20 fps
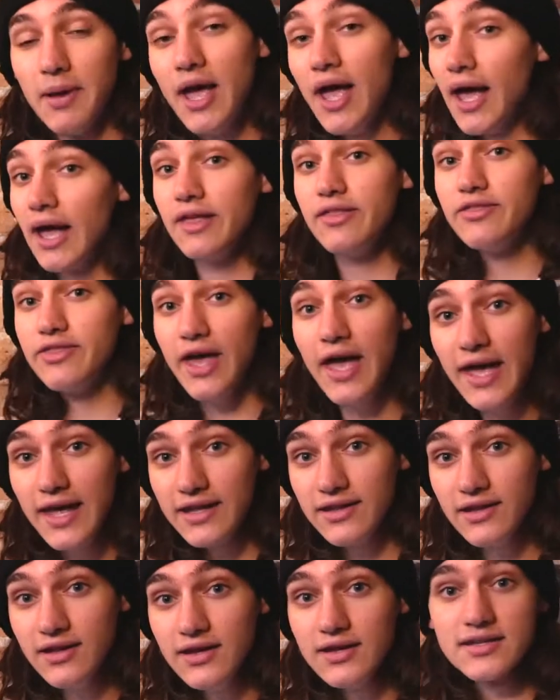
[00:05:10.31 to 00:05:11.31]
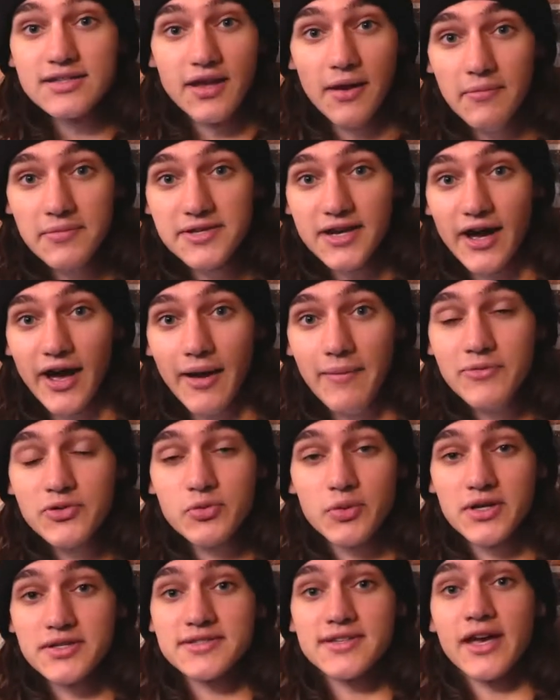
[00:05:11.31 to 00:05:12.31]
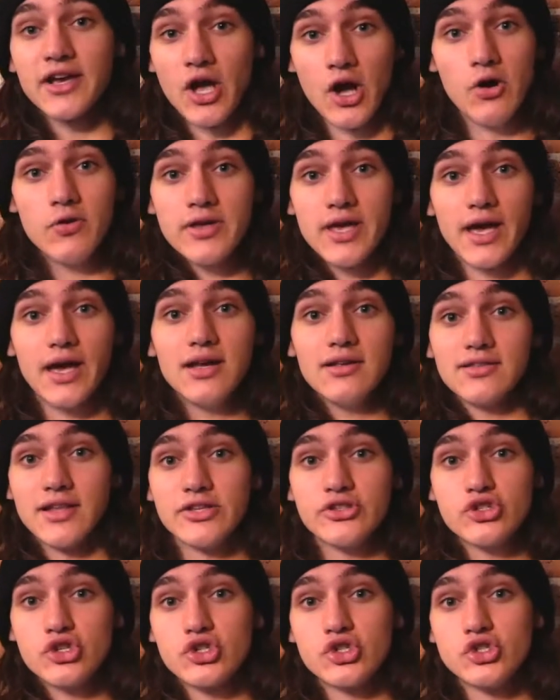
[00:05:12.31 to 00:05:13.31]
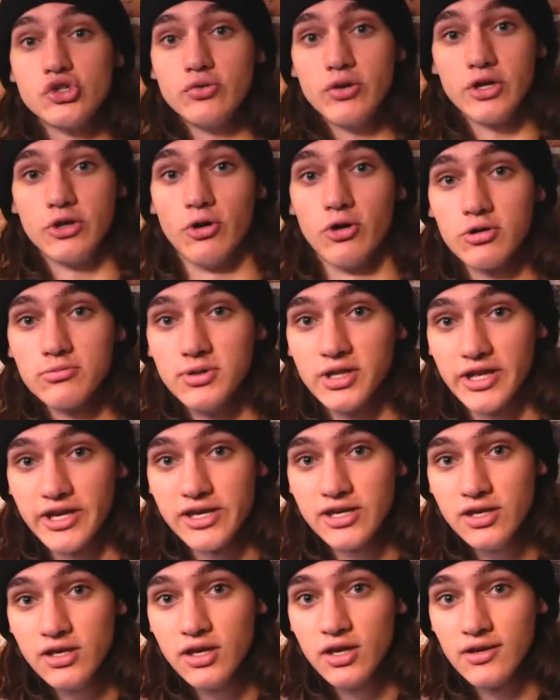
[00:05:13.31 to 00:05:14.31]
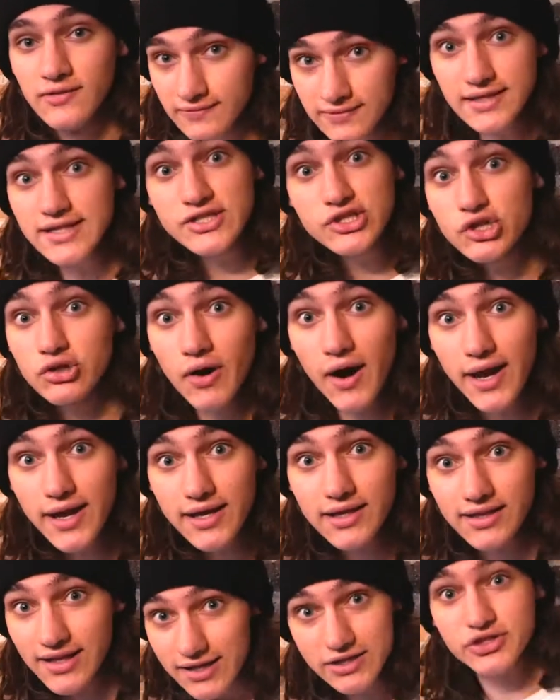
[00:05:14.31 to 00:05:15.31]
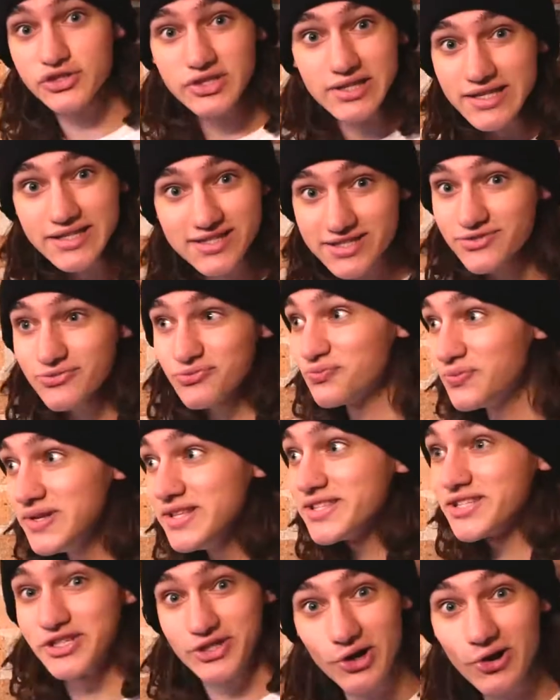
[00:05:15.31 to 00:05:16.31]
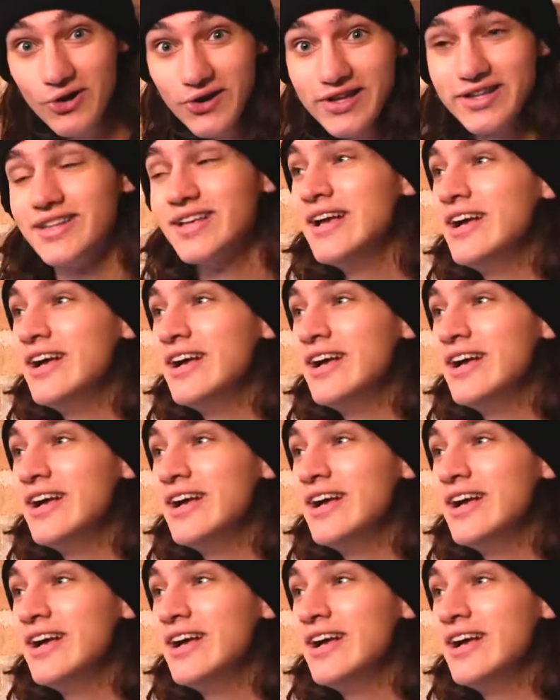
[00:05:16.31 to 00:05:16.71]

And then, sometimes, when it's like, okay, let's just shoot it normally, it's great, it's good.